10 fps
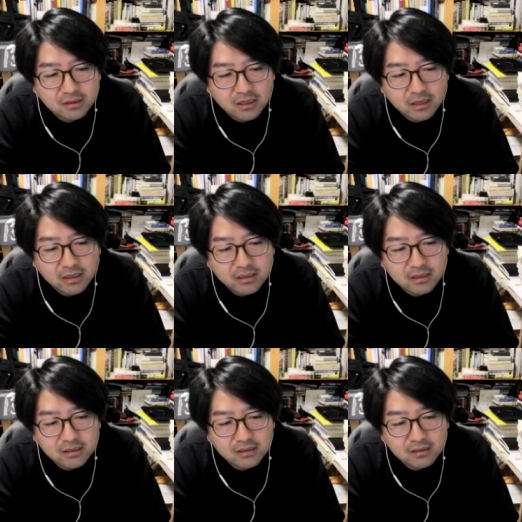I
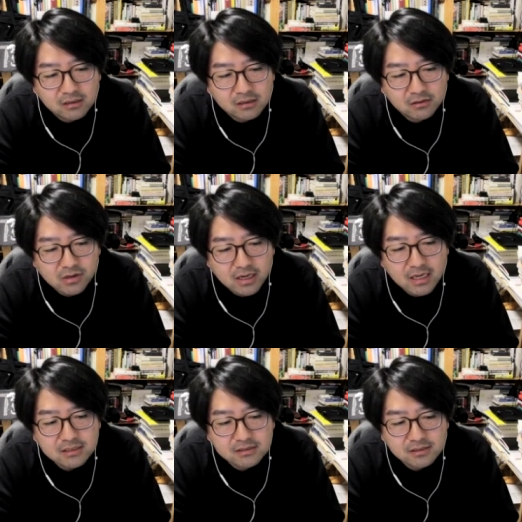
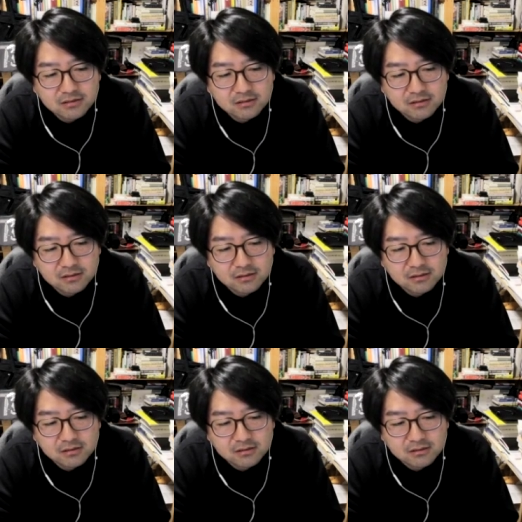realized that
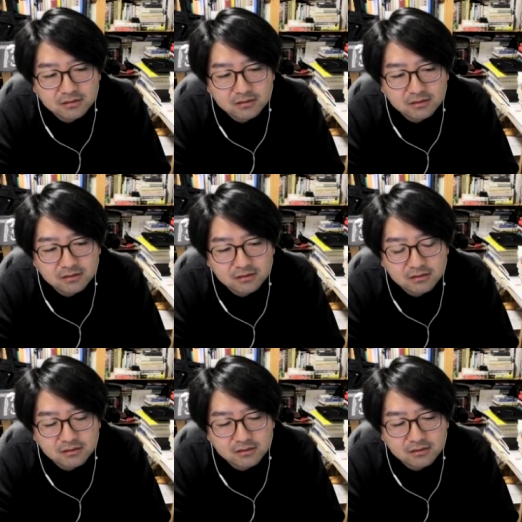the